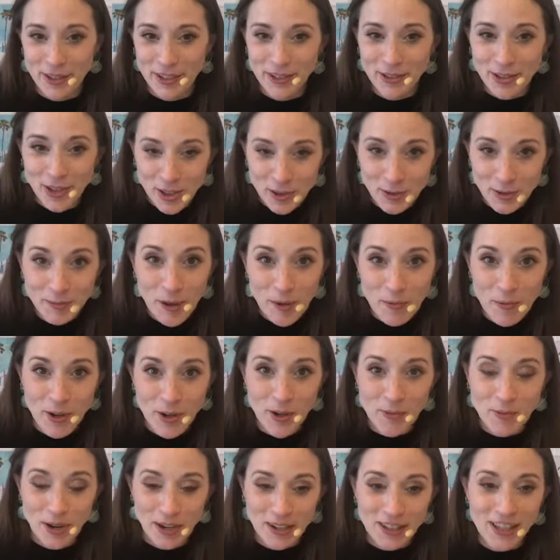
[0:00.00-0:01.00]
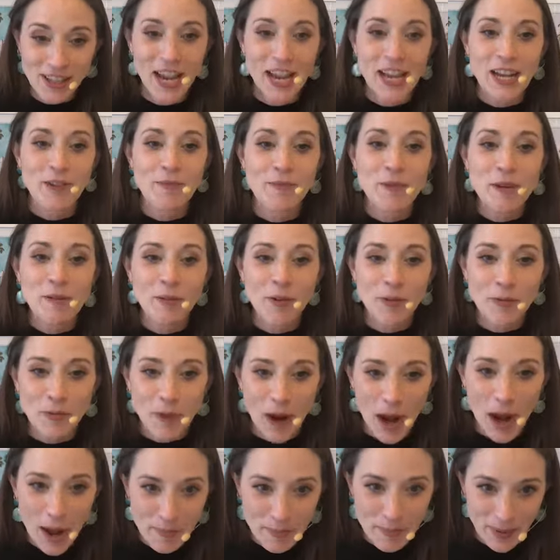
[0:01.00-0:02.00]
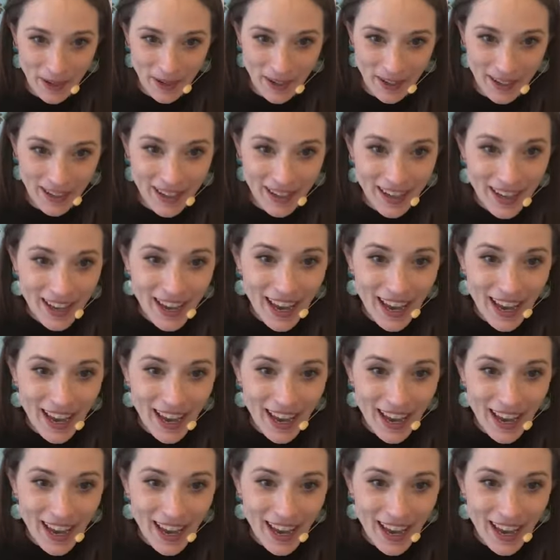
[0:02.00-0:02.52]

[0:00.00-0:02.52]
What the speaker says: so she was my one-on-one client and we were rapping.